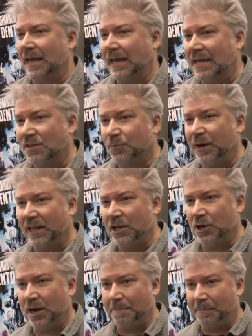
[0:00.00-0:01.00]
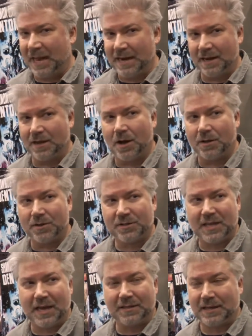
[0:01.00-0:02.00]
he's really good at blending all those
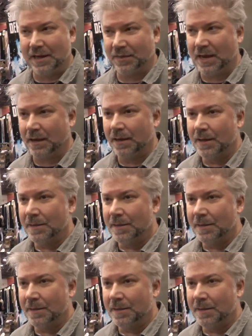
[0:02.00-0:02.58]
things, and I think